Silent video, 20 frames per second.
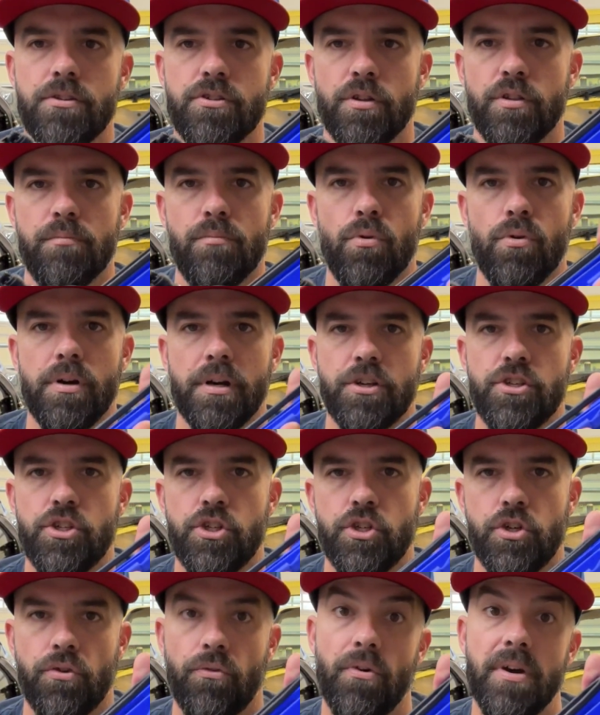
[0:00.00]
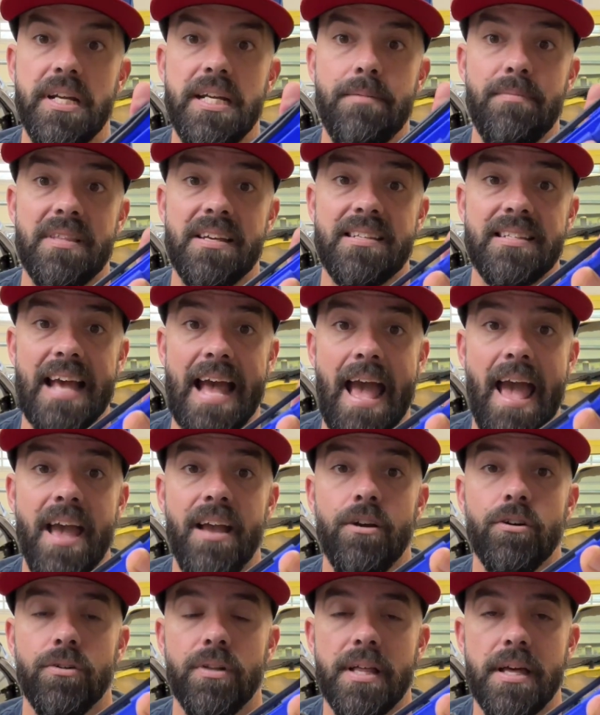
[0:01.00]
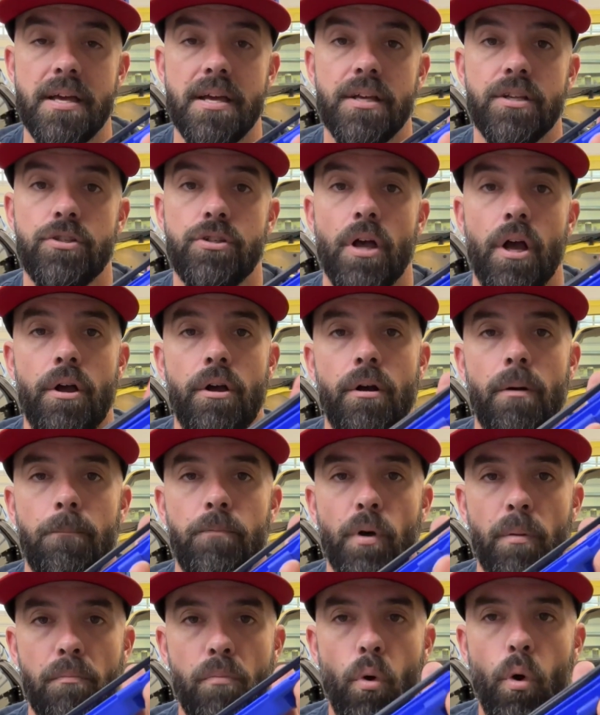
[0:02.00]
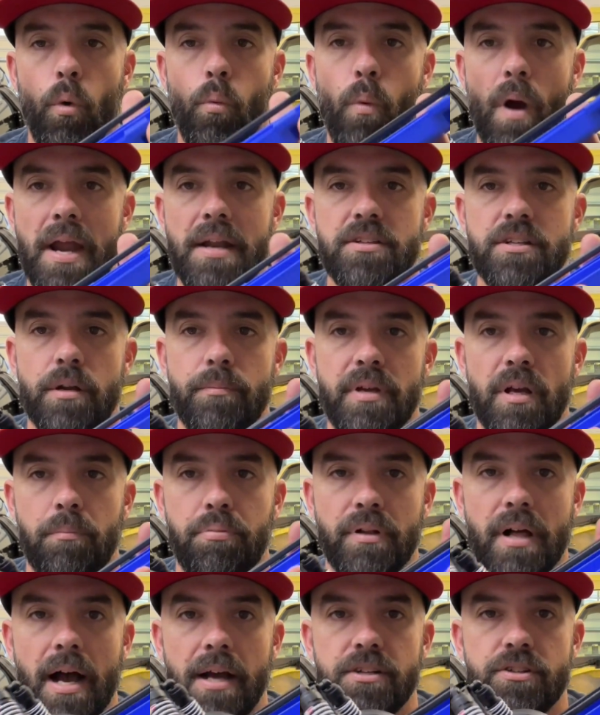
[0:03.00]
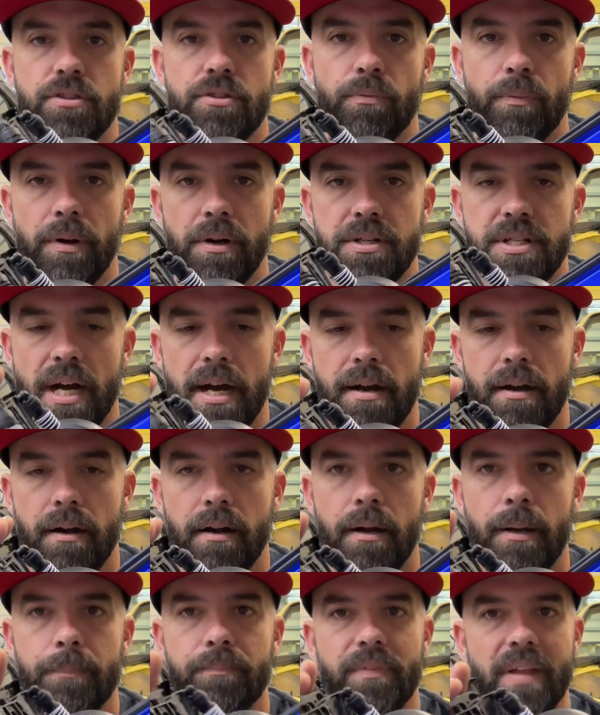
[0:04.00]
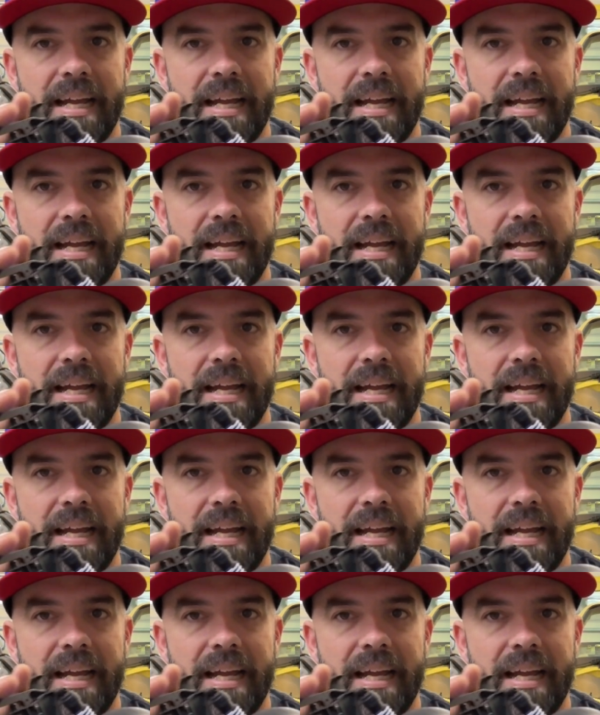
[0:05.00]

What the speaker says: So the more extreme this angle is, the more weight is going to be applied to the rear tire.